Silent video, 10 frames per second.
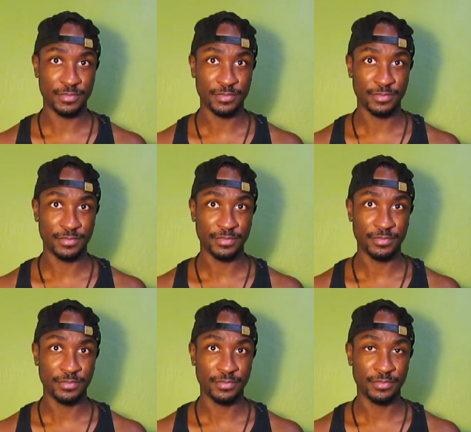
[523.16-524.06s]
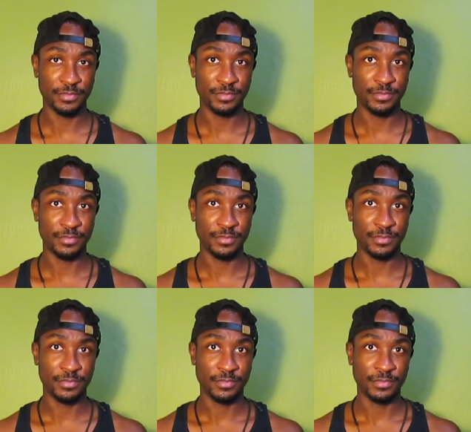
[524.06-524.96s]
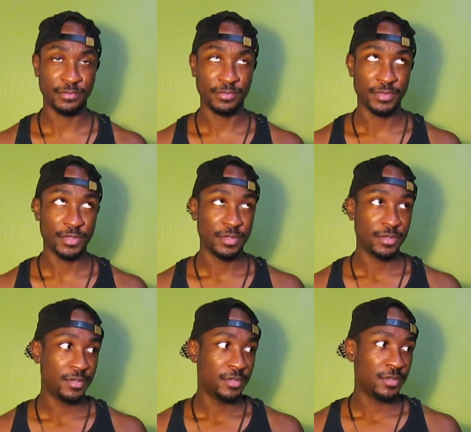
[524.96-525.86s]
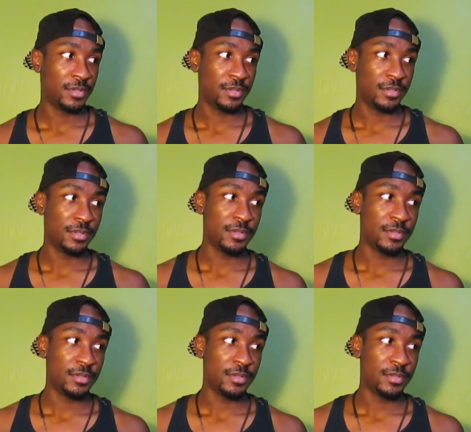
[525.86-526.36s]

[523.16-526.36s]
Nobody speaks.